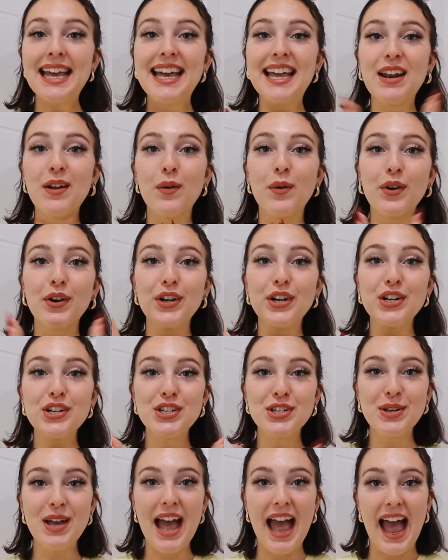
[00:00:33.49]
in order
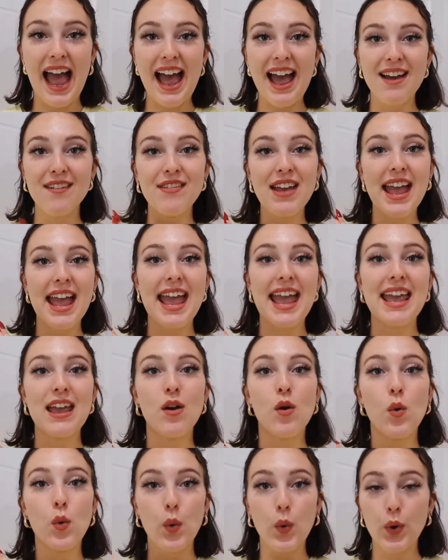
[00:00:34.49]
to have
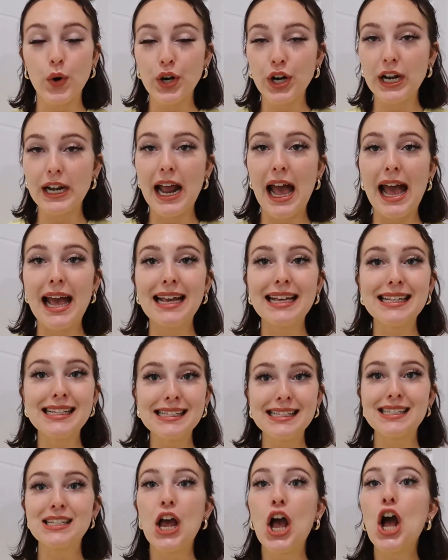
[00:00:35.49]
a
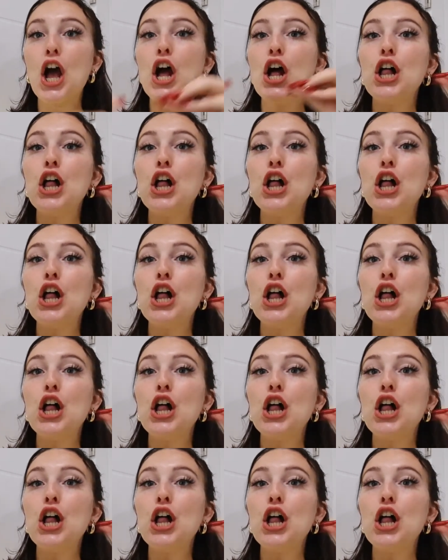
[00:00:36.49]
organized